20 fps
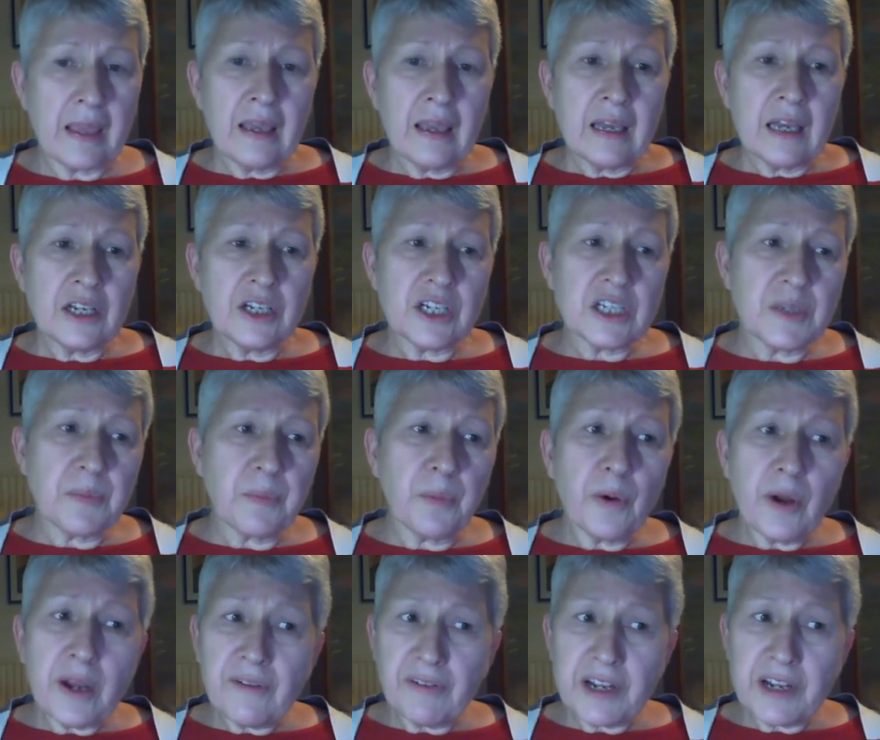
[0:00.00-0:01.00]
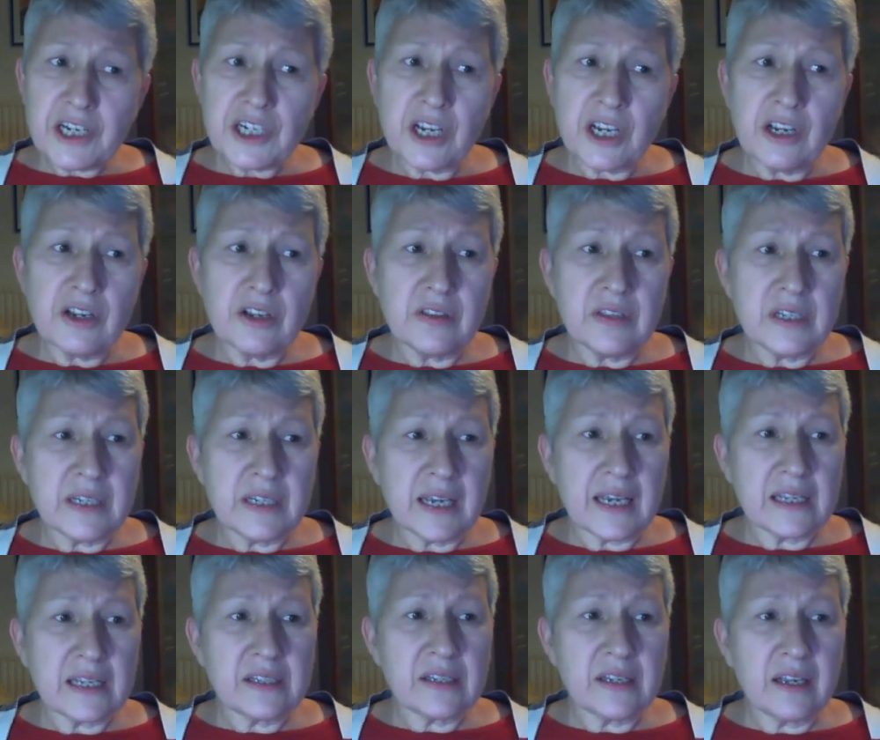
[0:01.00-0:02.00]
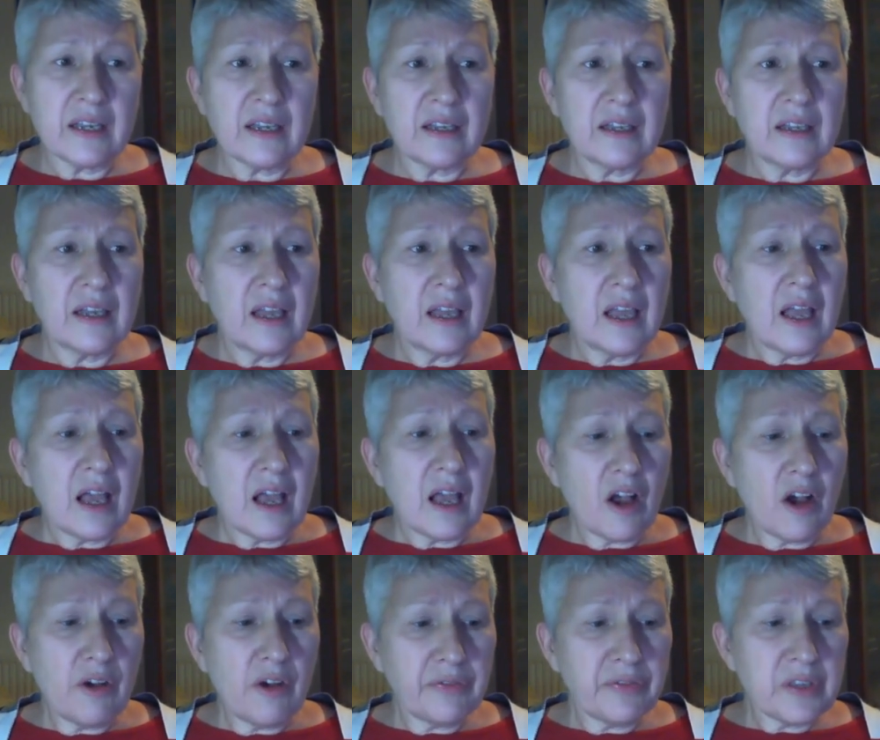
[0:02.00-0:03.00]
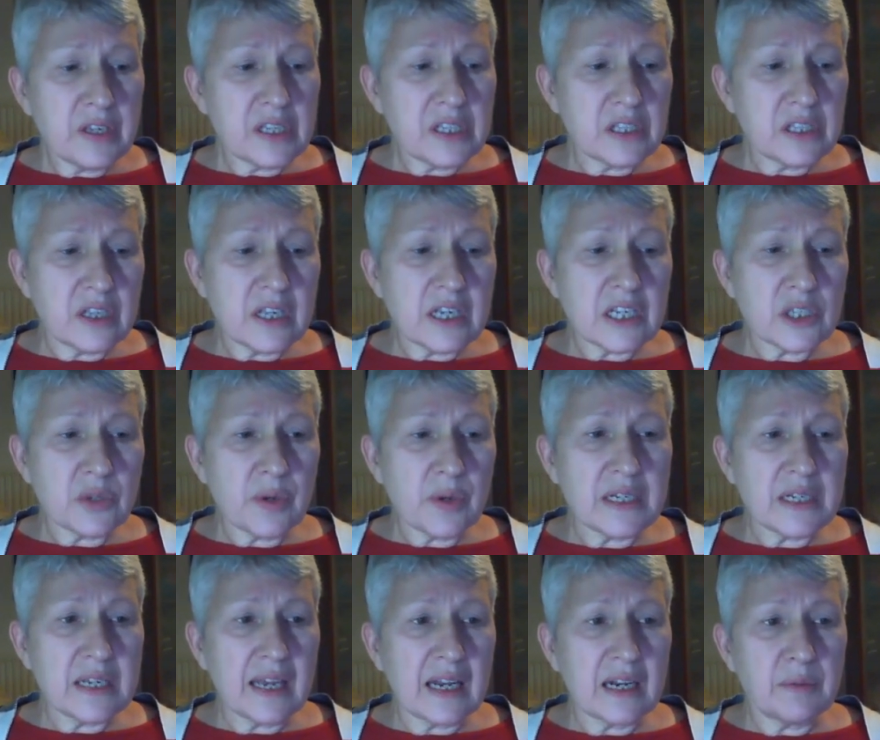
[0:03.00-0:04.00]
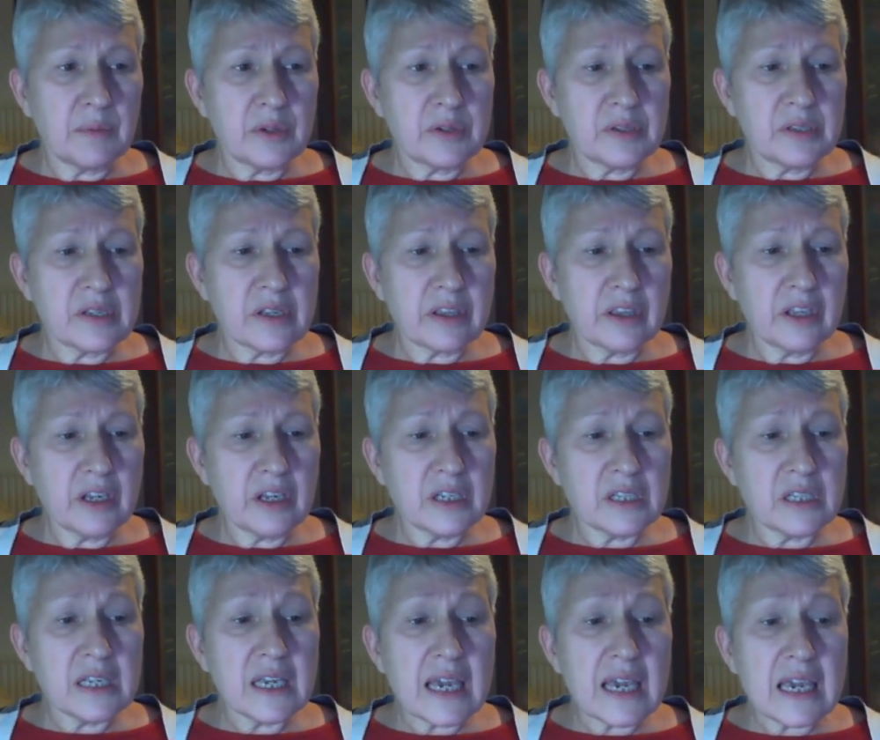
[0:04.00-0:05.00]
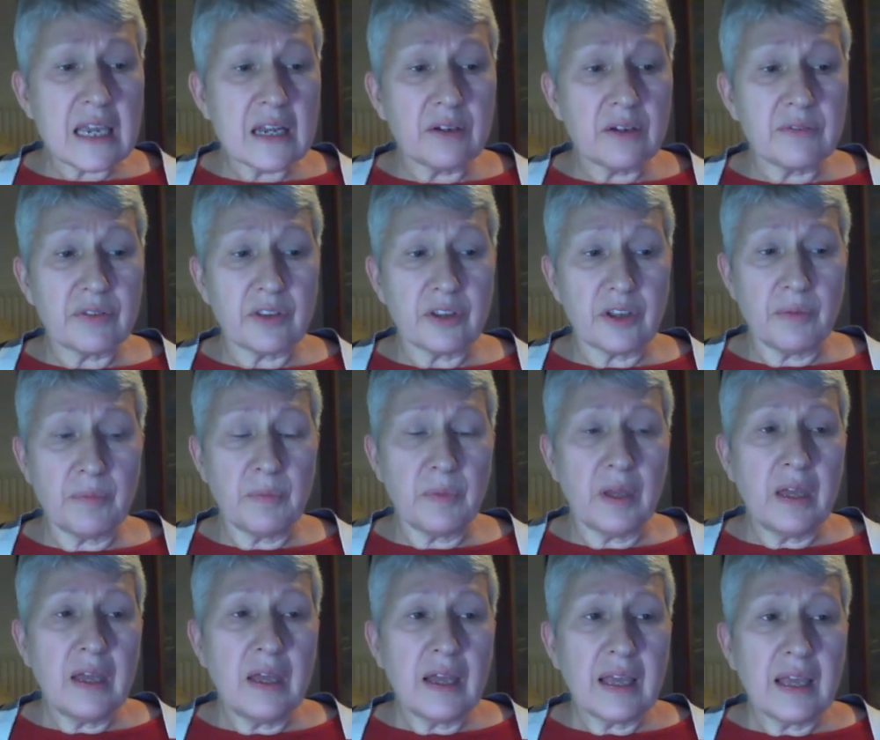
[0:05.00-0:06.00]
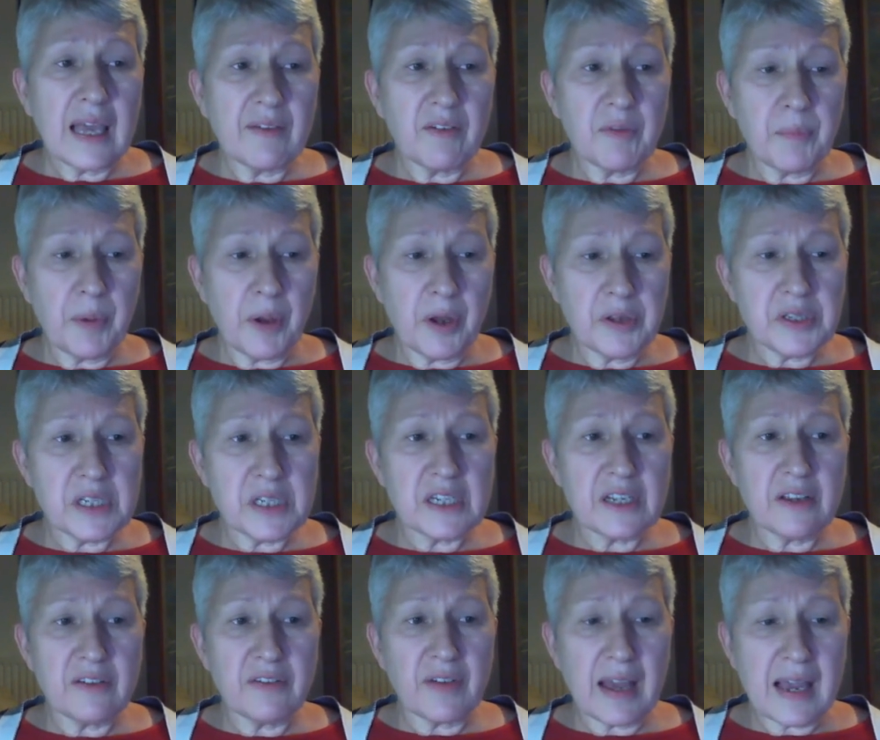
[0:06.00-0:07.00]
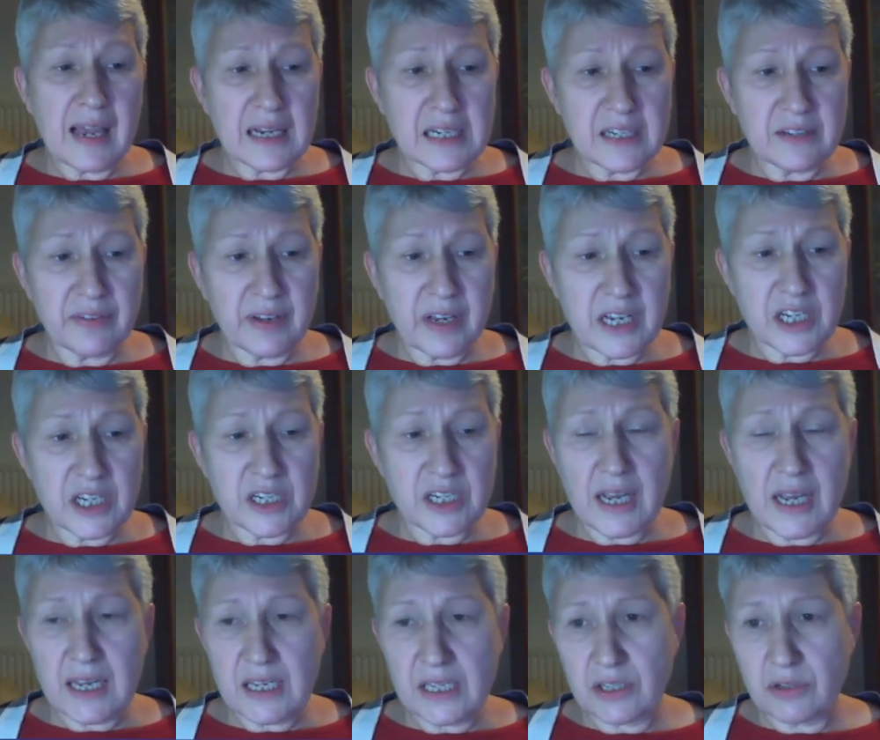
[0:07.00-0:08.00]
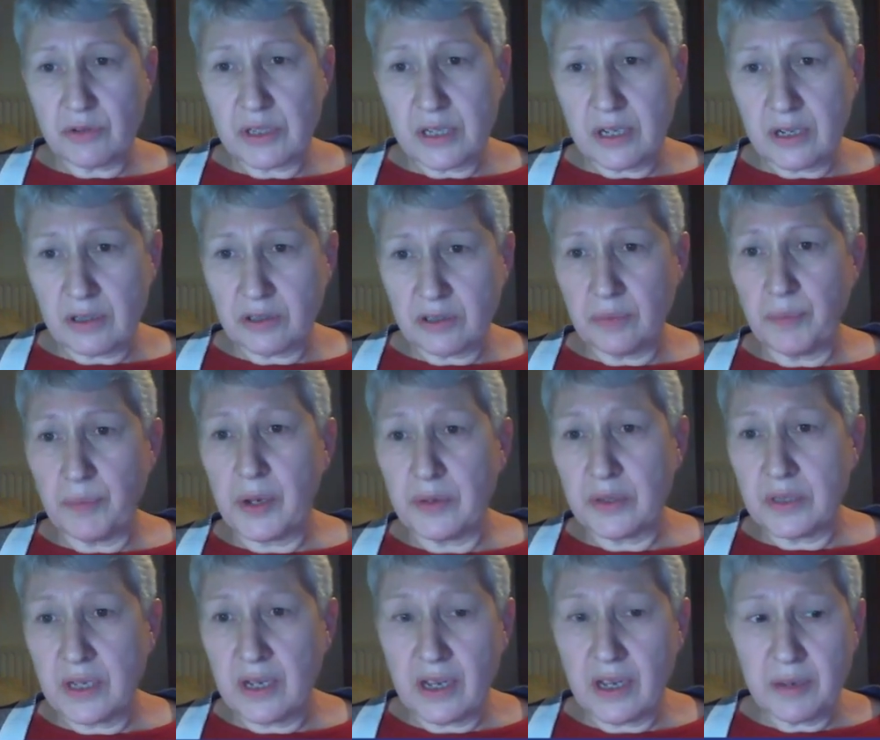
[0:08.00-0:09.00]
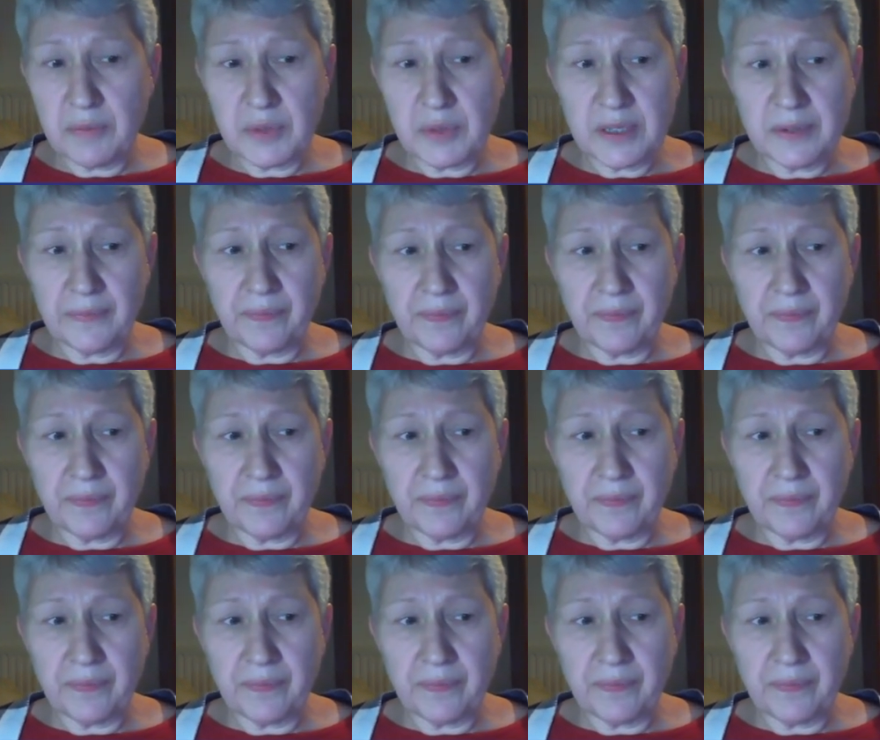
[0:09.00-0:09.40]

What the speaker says: And just to briefly show you the data, of these 20 animals, 13 of them gave a positive Actiphage test result both times.